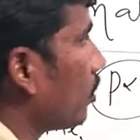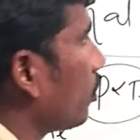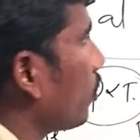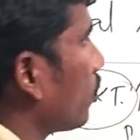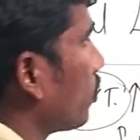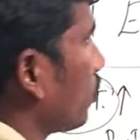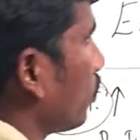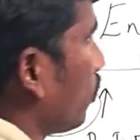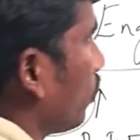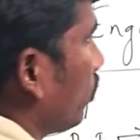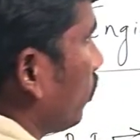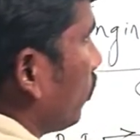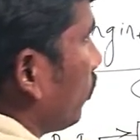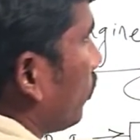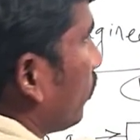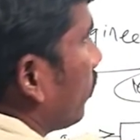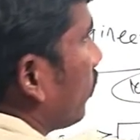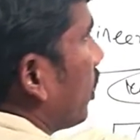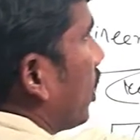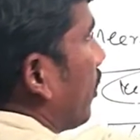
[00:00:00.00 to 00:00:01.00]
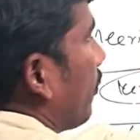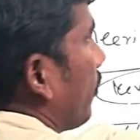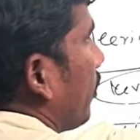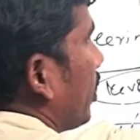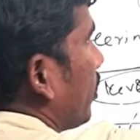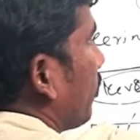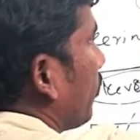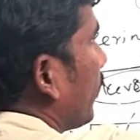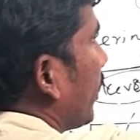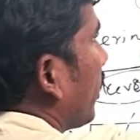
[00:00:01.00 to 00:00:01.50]
So gamma minus
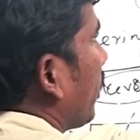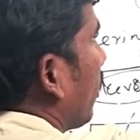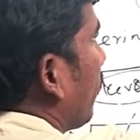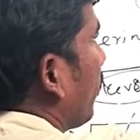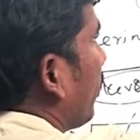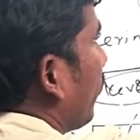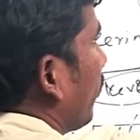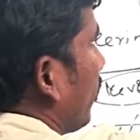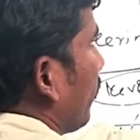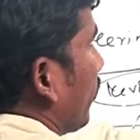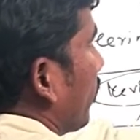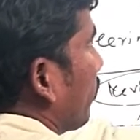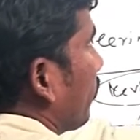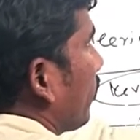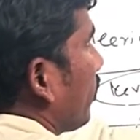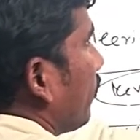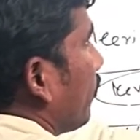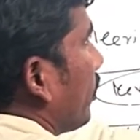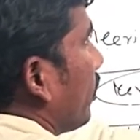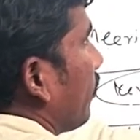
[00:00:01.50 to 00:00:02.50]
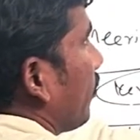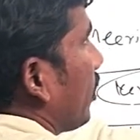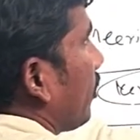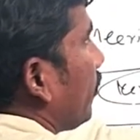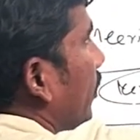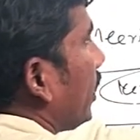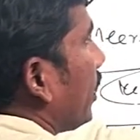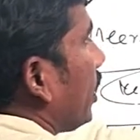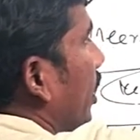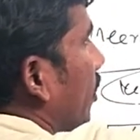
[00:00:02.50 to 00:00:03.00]
one by gamma, and one minus one, one
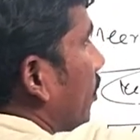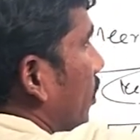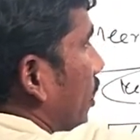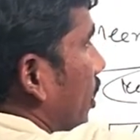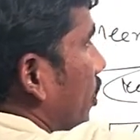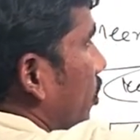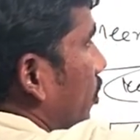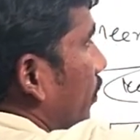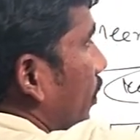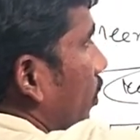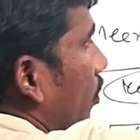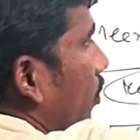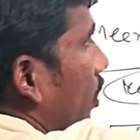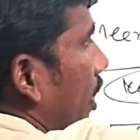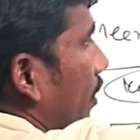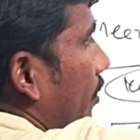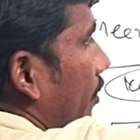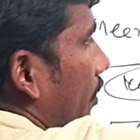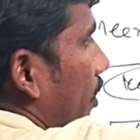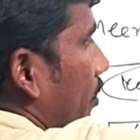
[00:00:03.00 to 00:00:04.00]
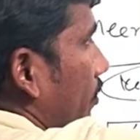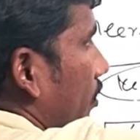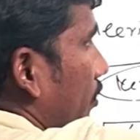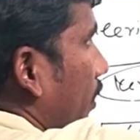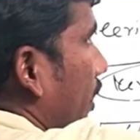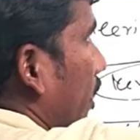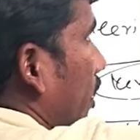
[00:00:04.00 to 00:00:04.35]
by gamma, R to the power of gamma minus one by